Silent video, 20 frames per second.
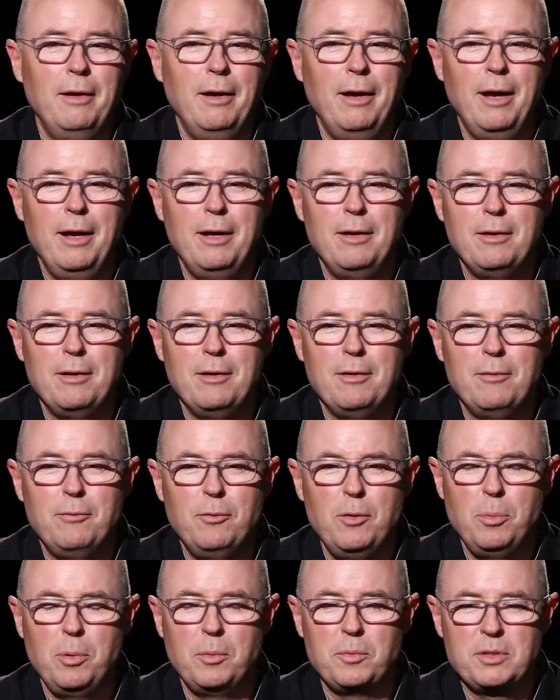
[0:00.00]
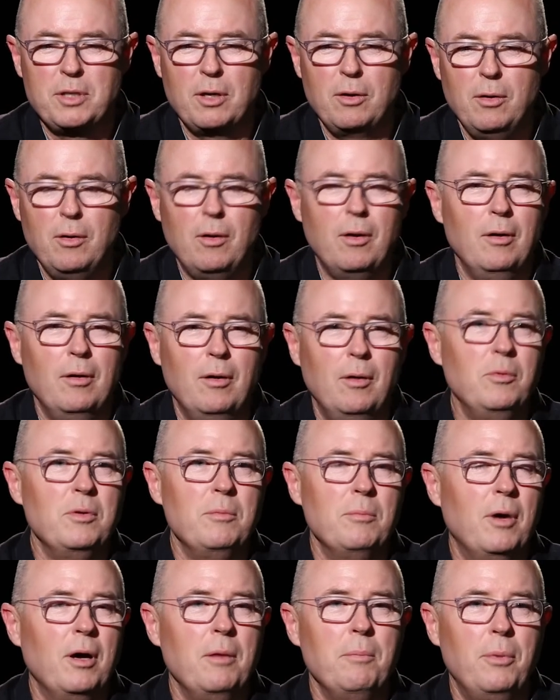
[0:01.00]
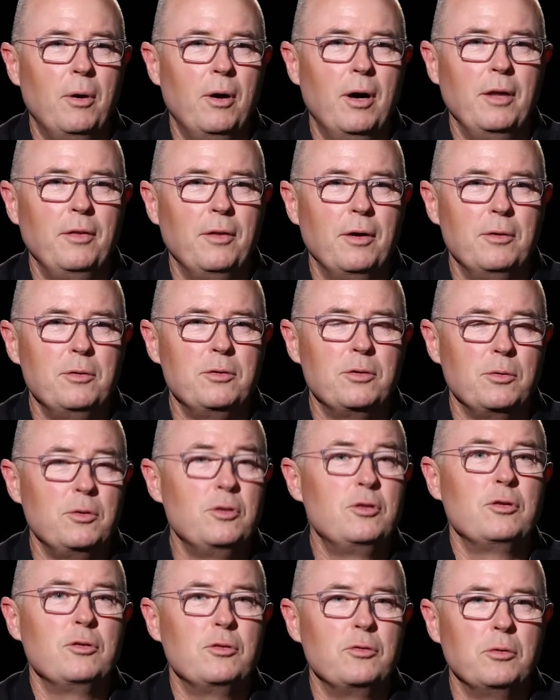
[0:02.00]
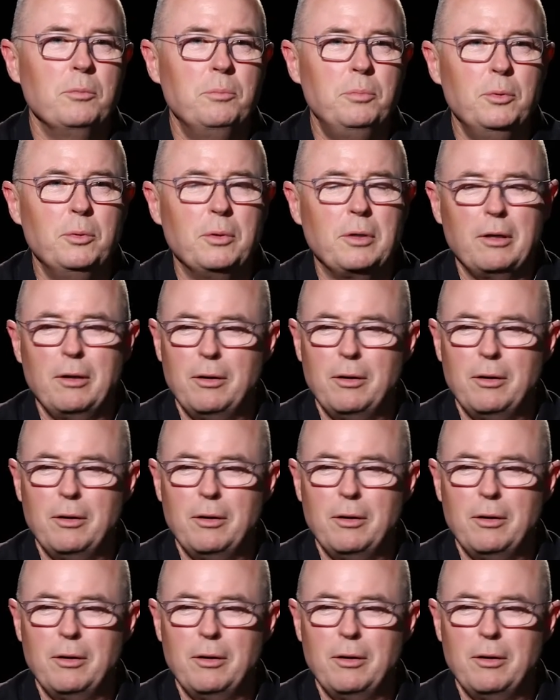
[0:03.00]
And people would say, oh, I wouldn't mind buying those, or you should do a book.